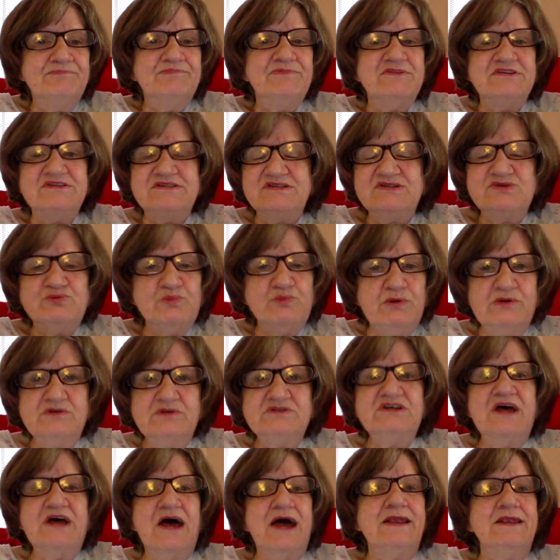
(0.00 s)
This is real
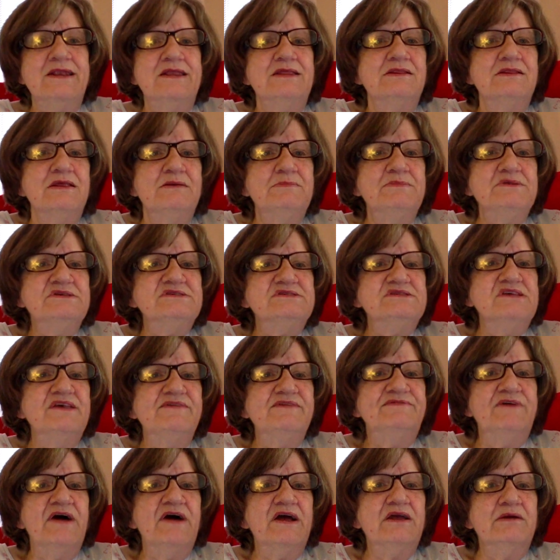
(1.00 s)
tiny. Let me see
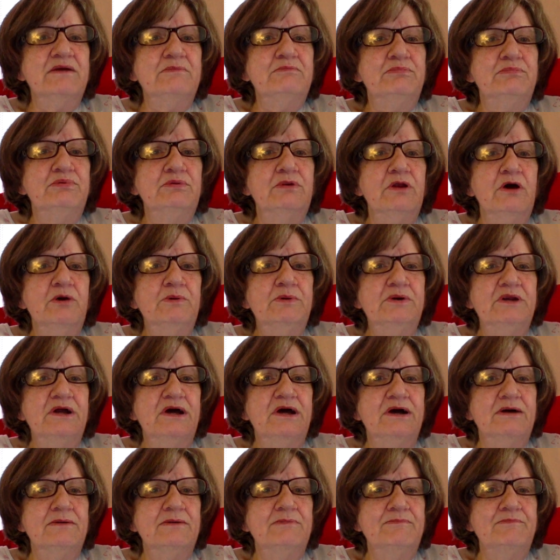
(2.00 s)
if I can blow it
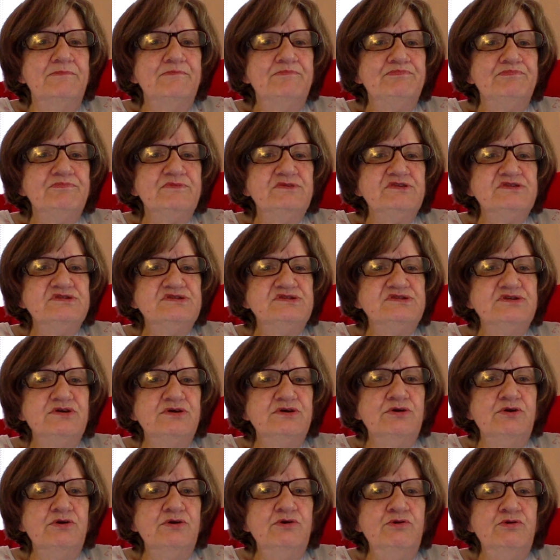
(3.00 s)
up.
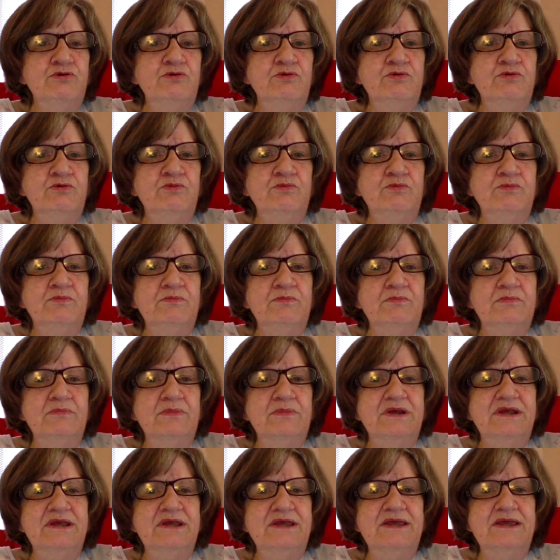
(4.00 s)
Zoom
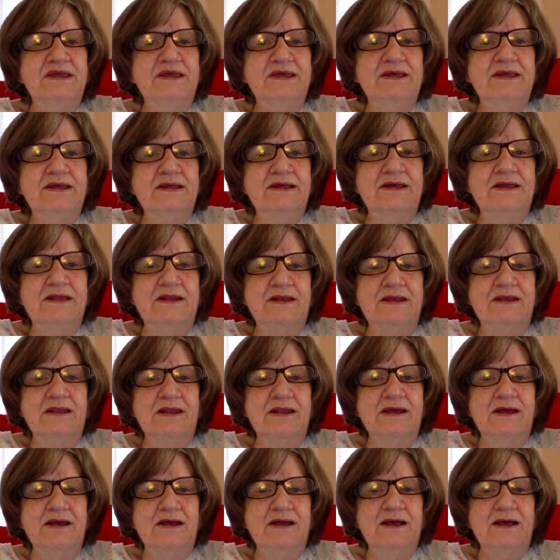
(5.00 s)
in.
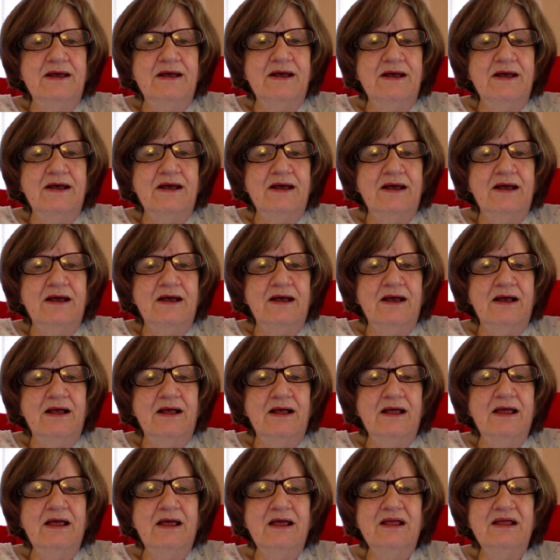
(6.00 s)

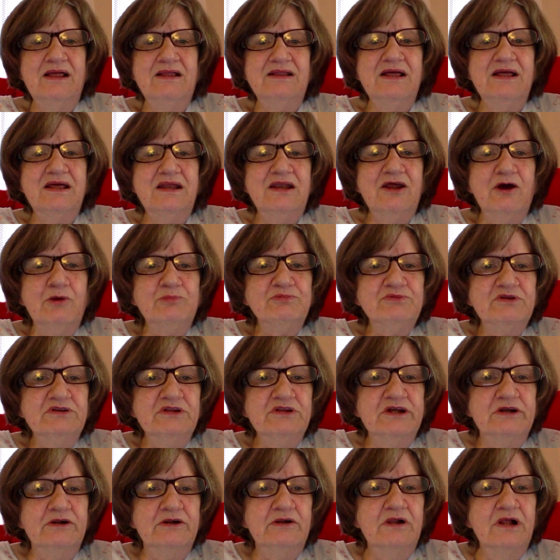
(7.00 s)
Ah, that helped a
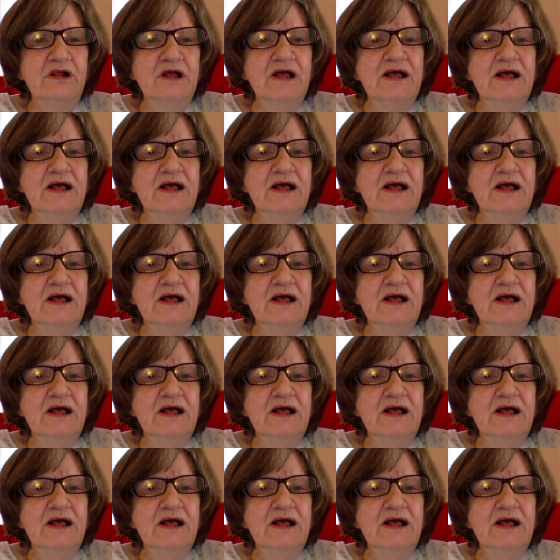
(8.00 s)
little.